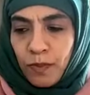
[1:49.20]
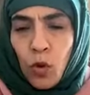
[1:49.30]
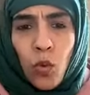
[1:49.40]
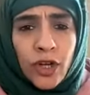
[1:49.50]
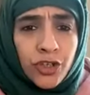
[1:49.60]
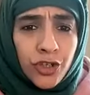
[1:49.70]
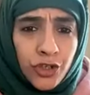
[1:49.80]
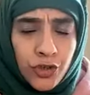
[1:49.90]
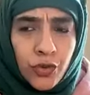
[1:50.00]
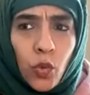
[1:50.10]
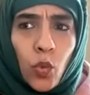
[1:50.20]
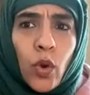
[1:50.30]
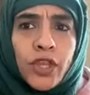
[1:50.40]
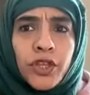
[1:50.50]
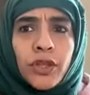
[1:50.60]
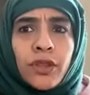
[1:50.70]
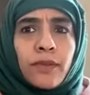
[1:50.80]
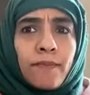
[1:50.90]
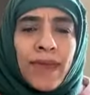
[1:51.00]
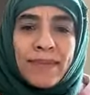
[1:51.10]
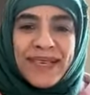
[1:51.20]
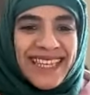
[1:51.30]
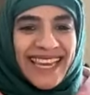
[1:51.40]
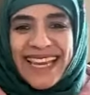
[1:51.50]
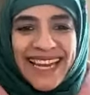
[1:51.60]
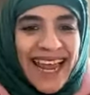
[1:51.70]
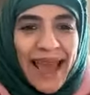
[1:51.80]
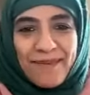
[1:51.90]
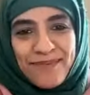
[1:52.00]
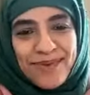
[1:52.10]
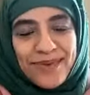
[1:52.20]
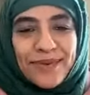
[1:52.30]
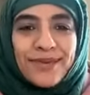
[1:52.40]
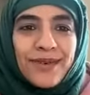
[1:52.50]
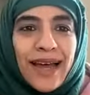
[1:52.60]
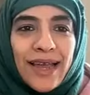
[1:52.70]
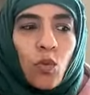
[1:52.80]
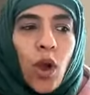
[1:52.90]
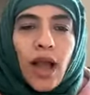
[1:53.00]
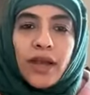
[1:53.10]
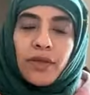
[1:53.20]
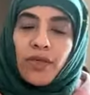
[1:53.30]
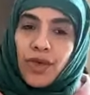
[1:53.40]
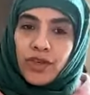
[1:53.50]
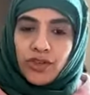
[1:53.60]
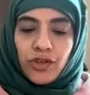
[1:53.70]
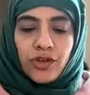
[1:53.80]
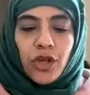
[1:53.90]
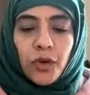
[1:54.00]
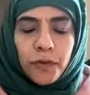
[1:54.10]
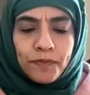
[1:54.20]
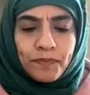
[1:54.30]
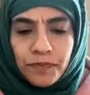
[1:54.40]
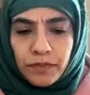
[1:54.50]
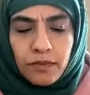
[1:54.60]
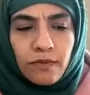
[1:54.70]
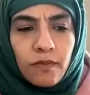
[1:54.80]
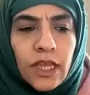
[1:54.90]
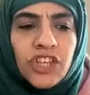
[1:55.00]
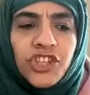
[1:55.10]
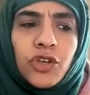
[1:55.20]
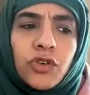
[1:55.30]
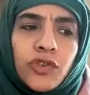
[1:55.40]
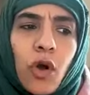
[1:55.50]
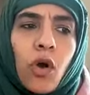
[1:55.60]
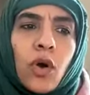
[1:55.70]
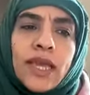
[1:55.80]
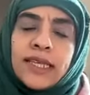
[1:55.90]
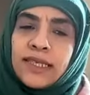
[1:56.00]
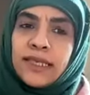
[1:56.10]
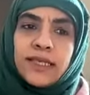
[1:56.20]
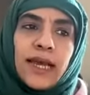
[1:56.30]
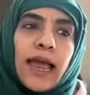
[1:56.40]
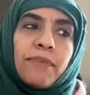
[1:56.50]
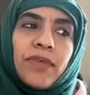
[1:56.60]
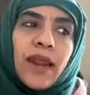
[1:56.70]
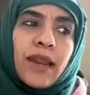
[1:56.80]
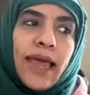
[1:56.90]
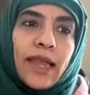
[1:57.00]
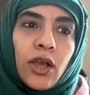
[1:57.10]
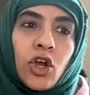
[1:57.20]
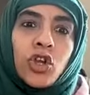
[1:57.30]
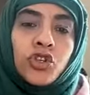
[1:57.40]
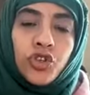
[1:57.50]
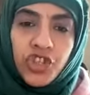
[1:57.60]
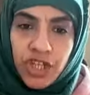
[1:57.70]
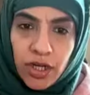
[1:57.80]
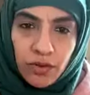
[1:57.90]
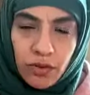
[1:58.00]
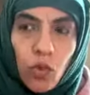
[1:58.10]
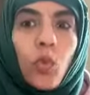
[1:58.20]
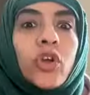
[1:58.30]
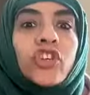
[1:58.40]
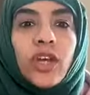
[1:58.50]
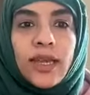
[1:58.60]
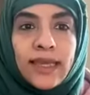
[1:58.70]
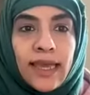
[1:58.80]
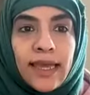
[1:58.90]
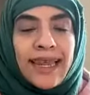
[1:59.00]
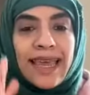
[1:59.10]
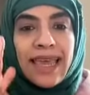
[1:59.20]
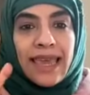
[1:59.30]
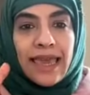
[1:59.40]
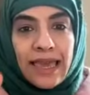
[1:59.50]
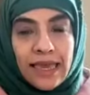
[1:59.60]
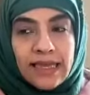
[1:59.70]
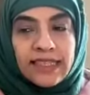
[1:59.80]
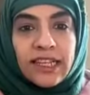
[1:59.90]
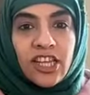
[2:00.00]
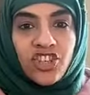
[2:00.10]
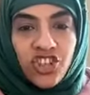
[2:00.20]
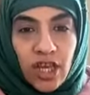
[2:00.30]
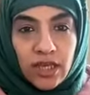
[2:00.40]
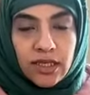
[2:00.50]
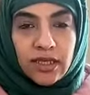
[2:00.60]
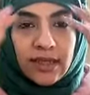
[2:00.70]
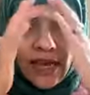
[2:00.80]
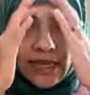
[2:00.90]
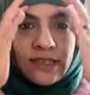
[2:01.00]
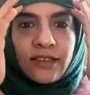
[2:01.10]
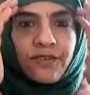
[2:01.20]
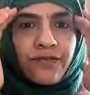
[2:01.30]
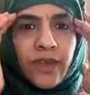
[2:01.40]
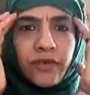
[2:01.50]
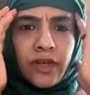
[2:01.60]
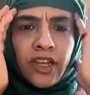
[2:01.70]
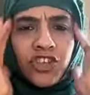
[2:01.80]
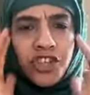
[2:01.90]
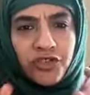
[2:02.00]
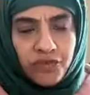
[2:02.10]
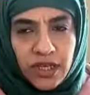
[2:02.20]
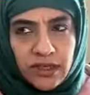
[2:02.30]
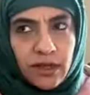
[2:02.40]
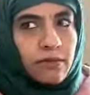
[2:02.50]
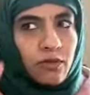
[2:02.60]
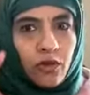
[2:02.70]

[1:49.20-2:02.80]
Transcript: What do you do when baby's taking a nap, right? What kind of things do you do? And she goes, oh, it's the time that I like to chill, which again is legit. That is a very legit reason.